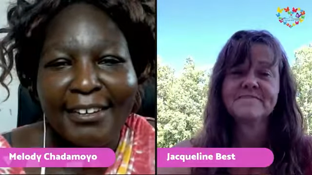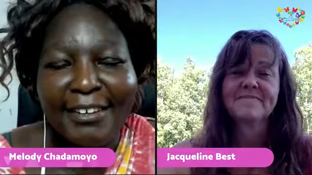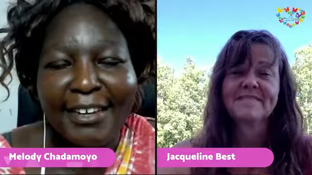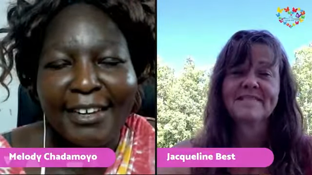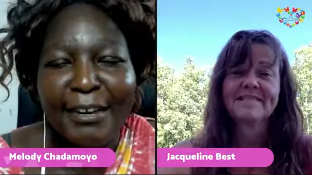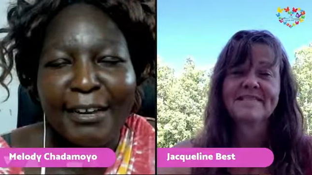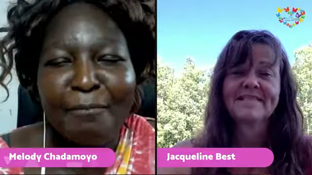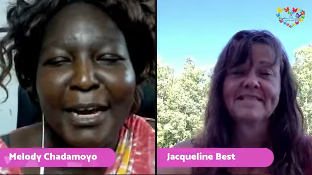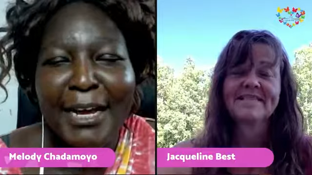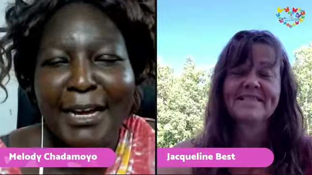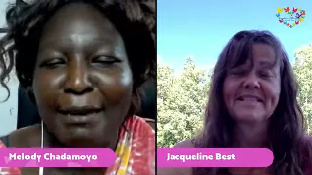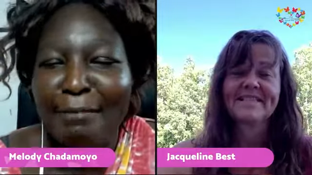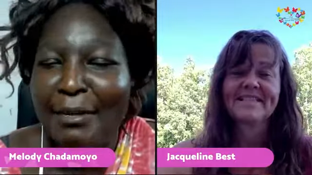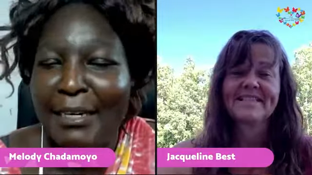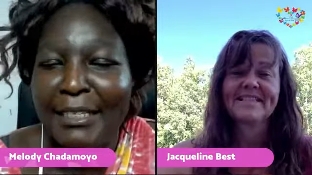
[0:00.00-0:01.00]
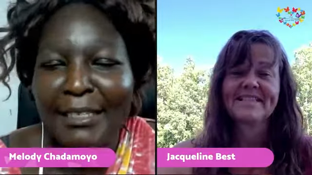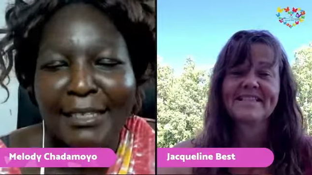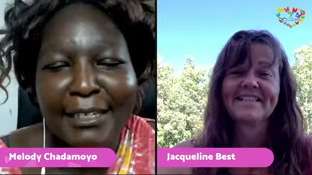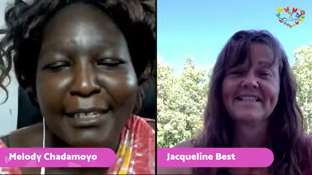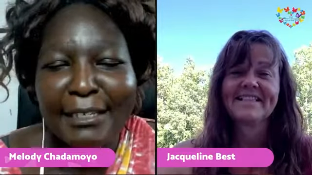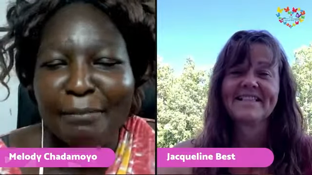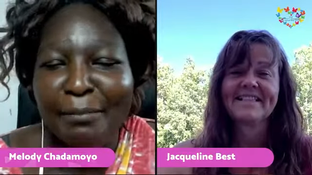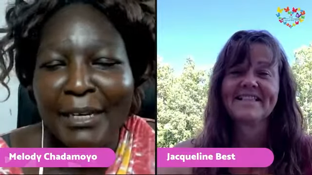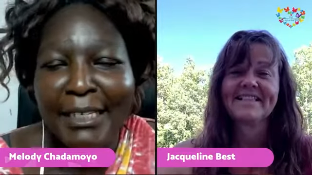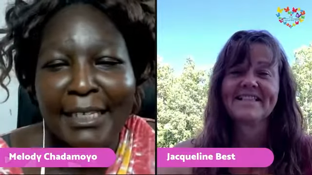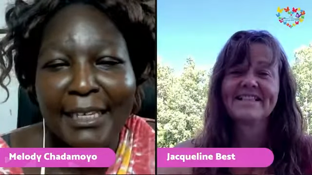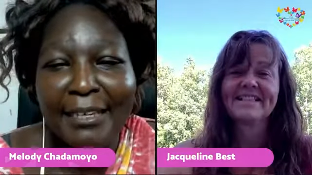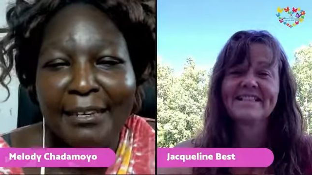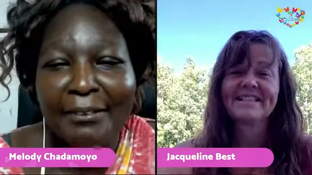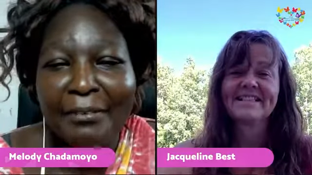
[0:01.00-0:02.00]
Speaker 1: in my capacity as a
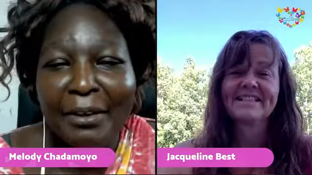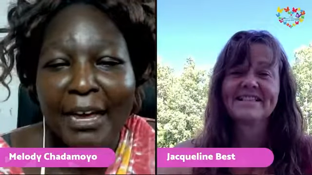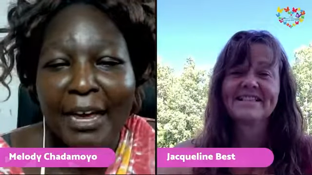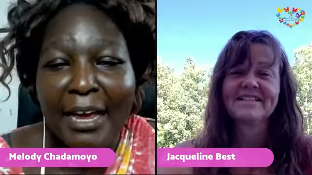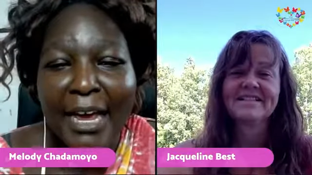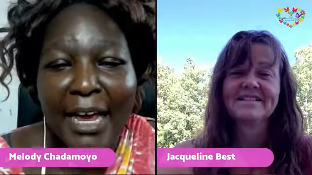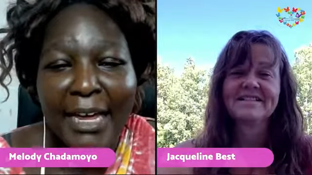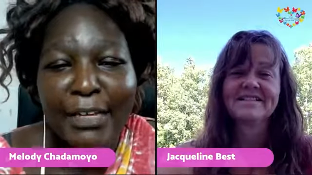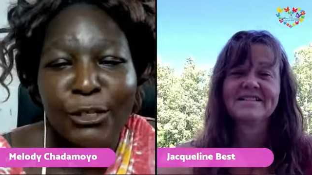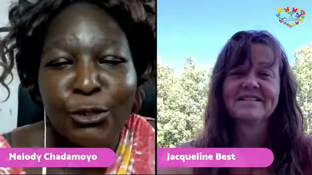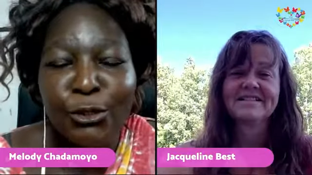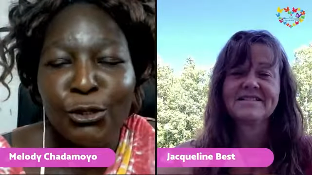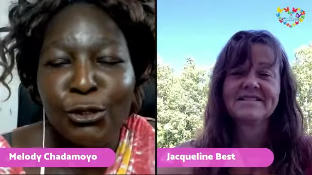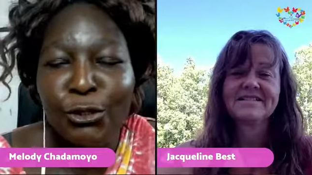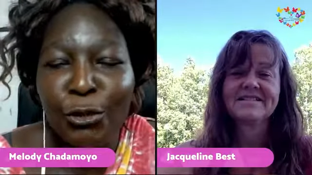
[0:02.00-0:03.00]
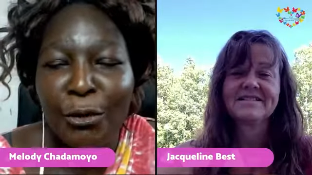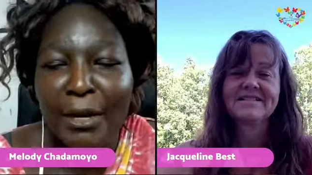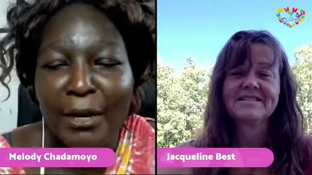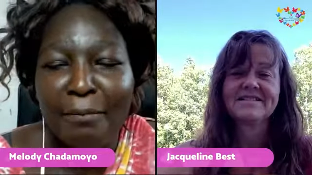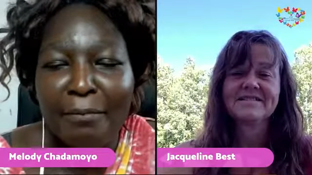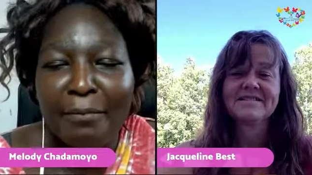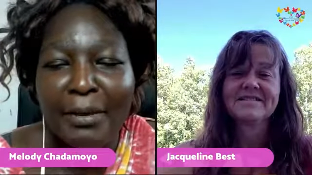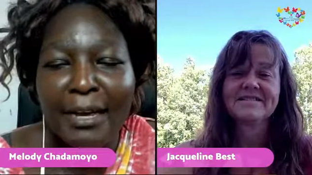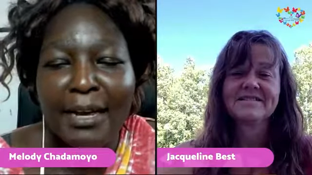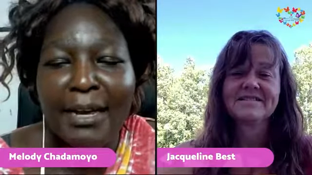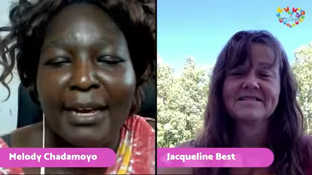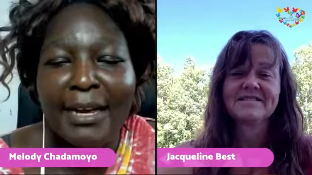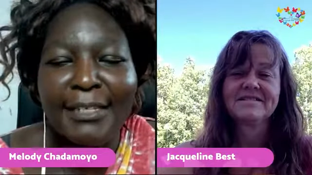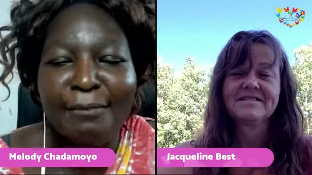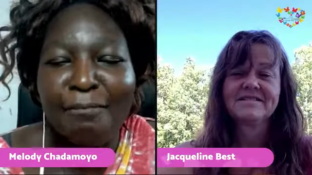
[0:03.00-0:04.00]
person, had to show him
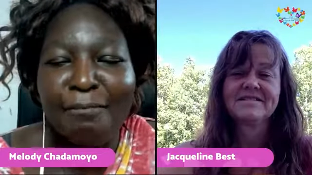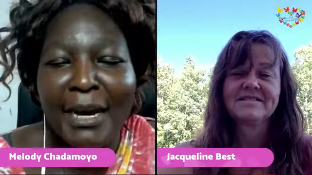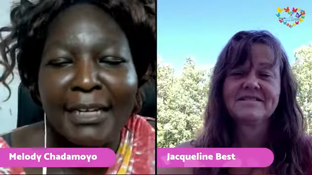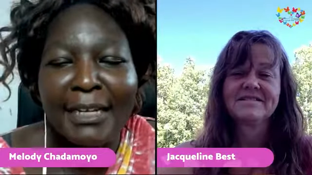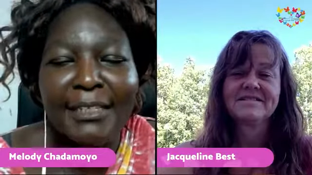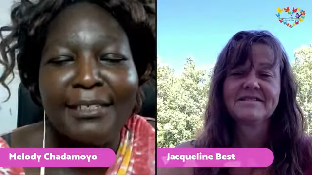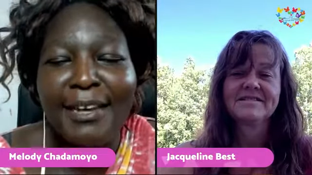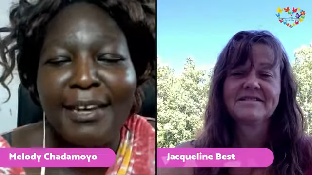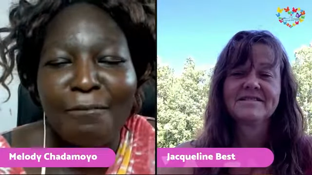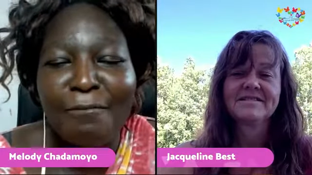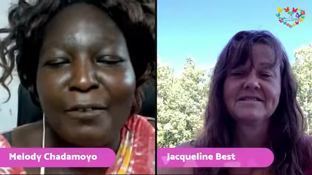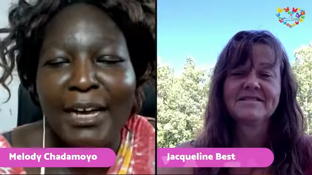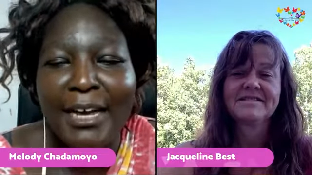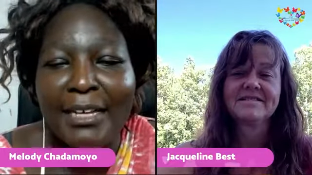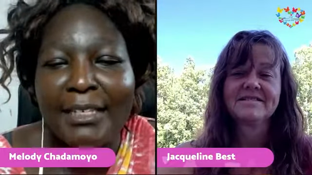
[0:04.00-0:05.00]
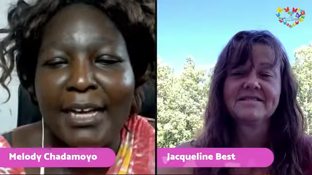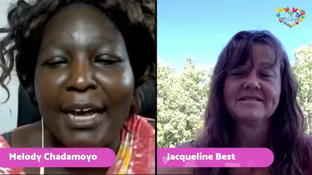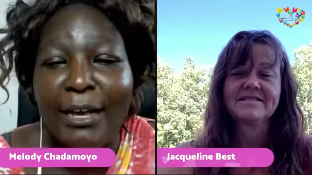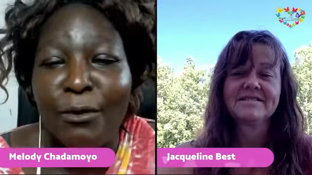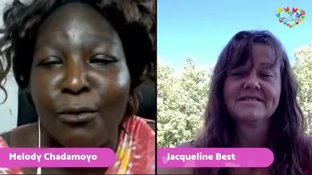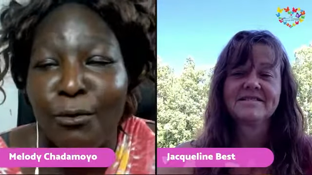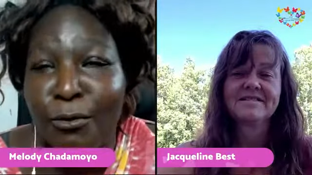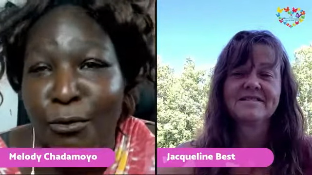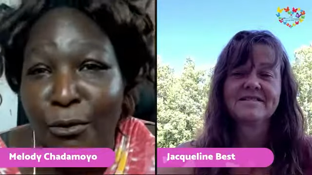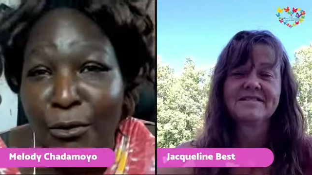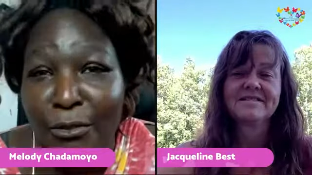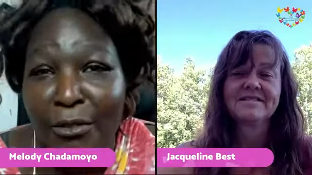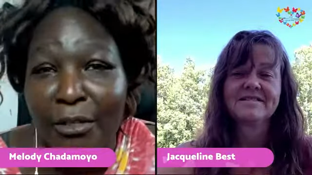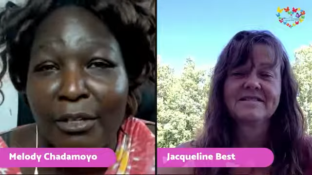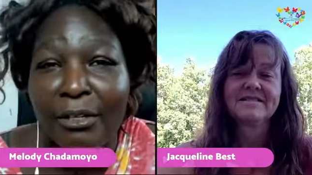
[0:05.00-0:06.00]
as much love as I
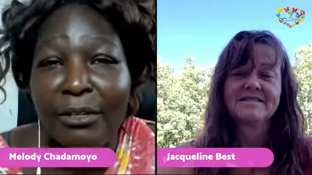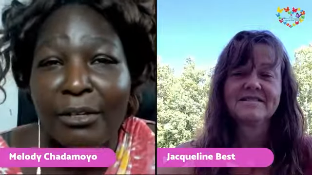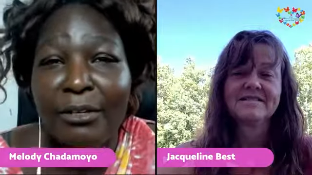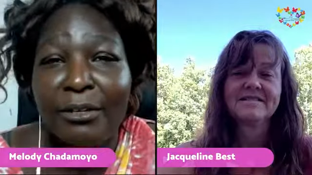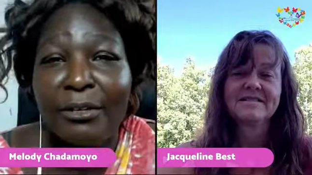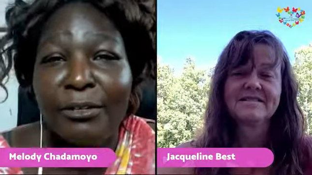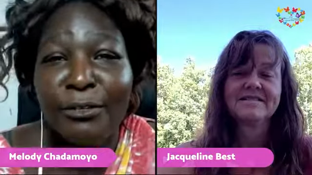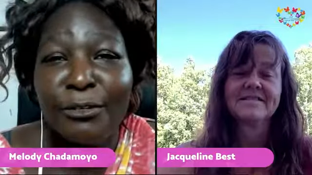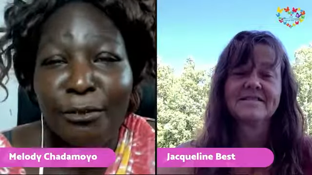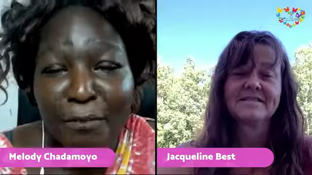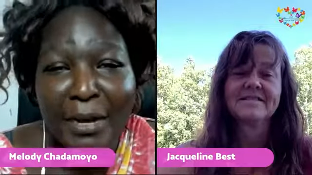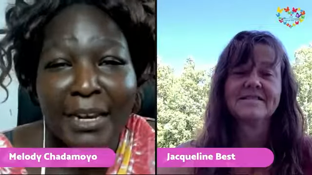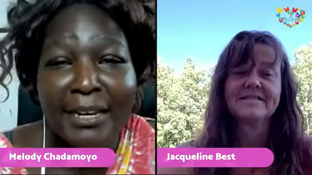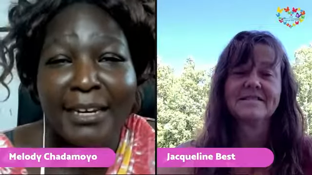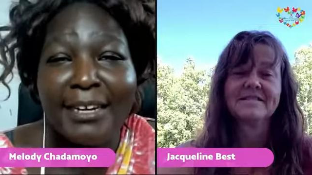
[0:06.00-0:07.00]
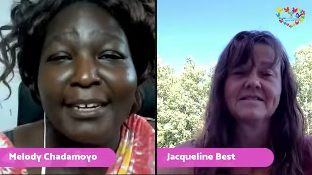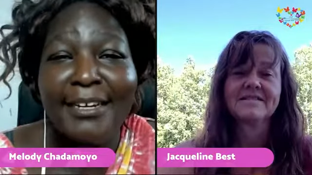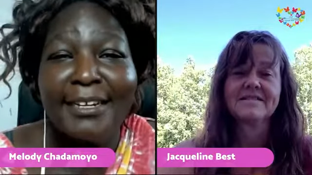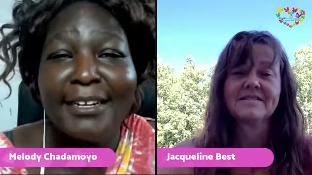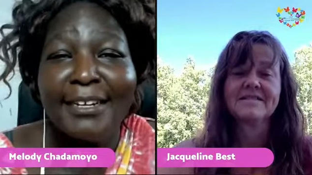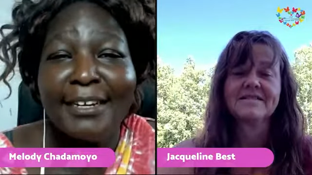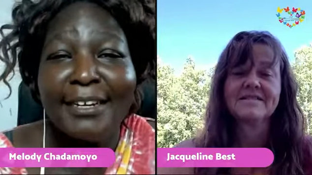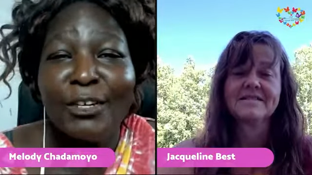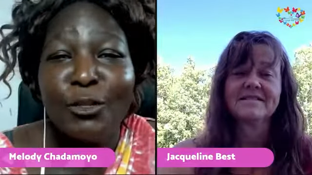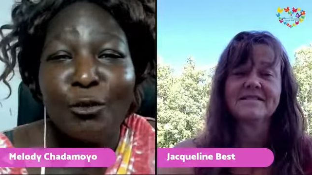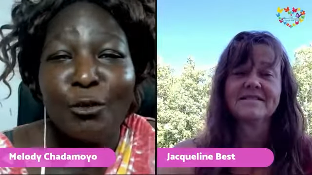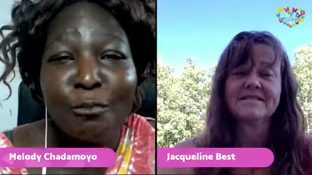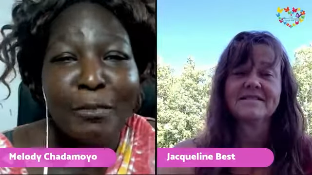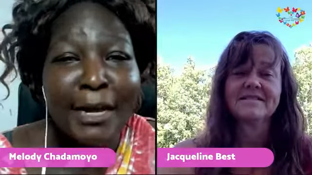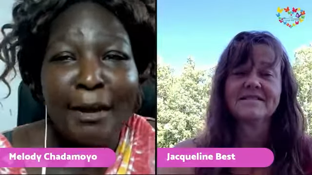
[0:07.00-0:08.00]
could humanly
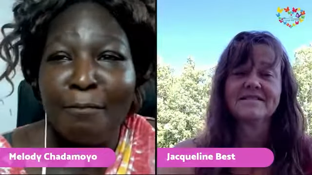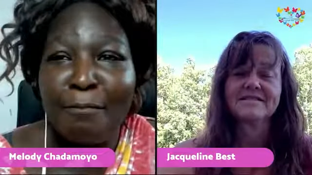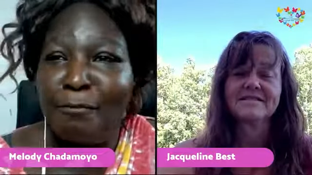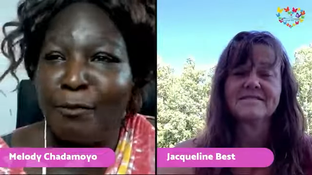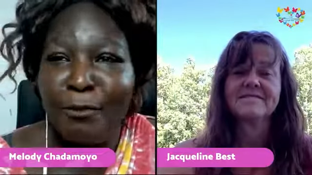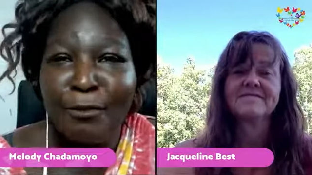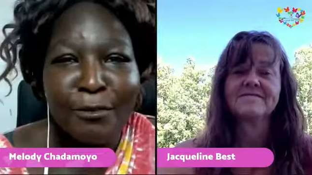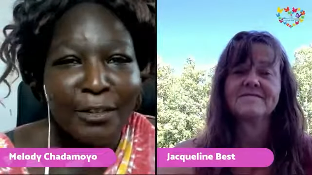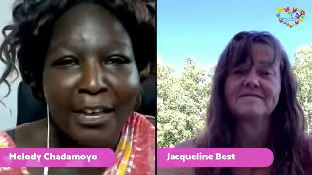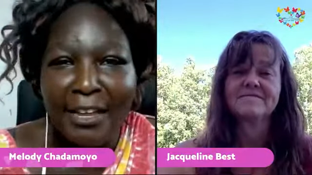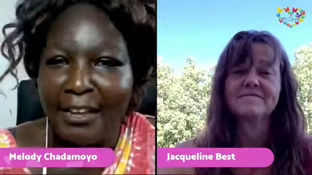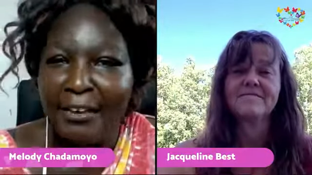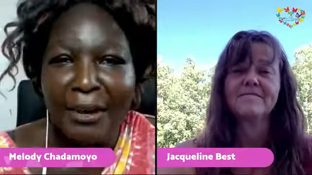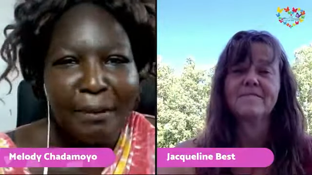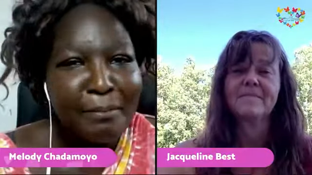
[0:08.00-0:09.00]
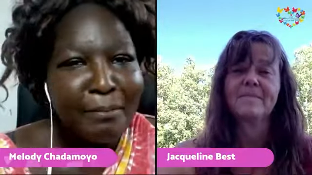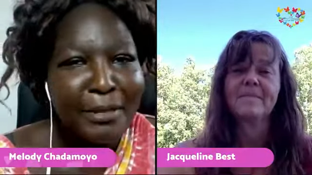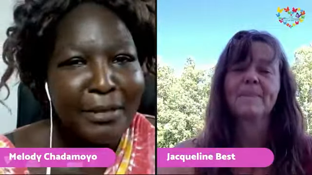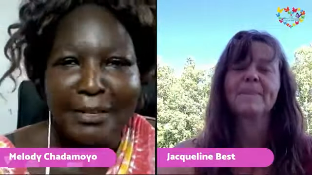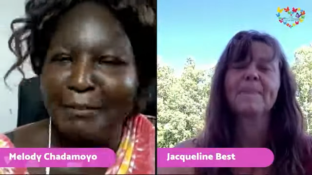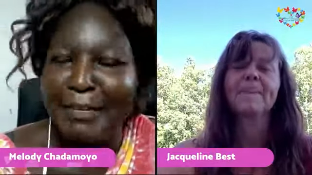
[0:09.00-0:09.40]
to make up for all the other crap that